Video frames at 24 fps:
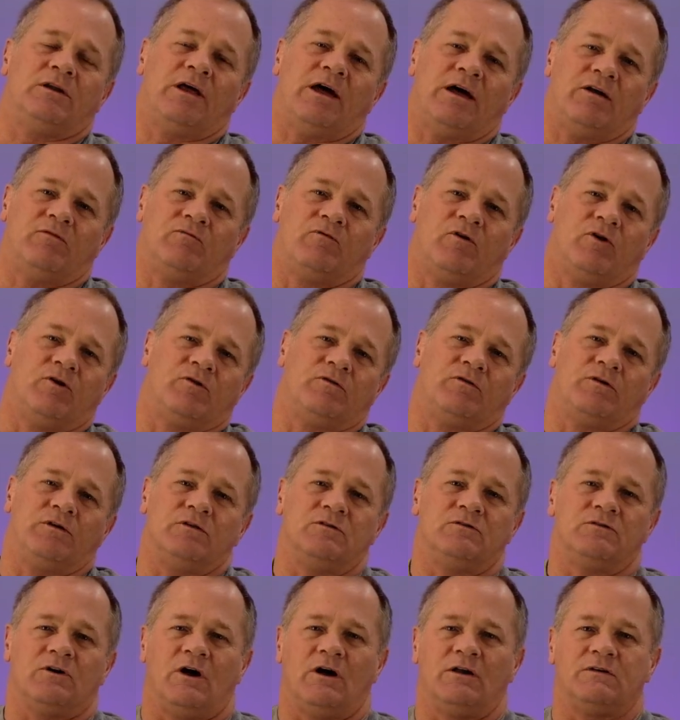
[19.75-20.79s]
that verse
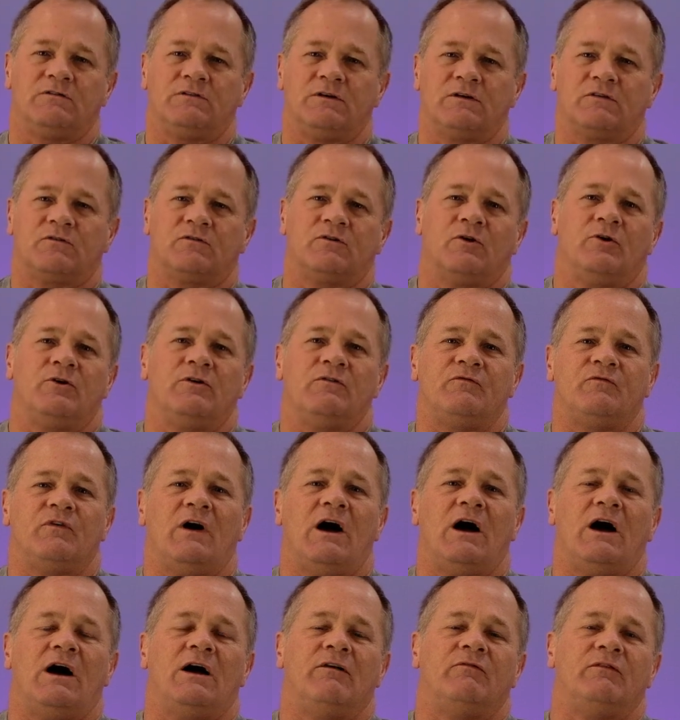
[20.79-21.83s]
in John
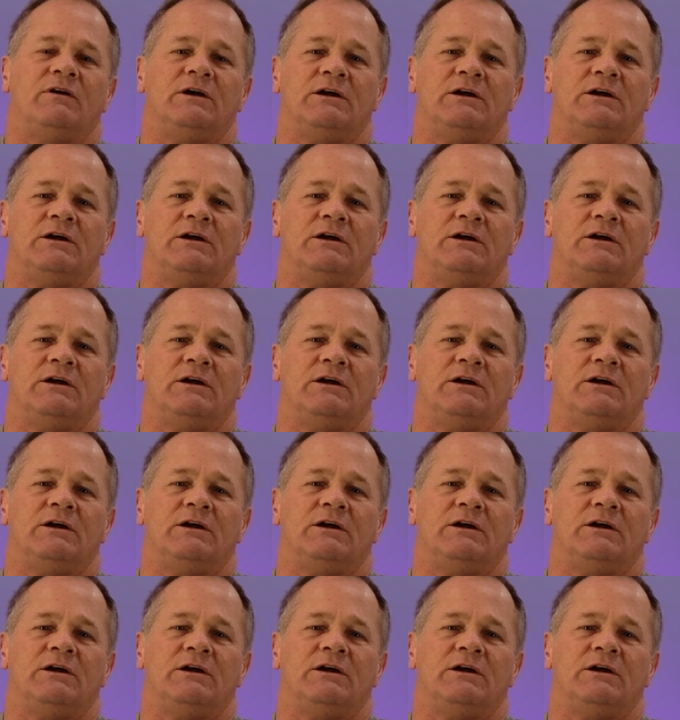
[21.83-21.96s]
6:35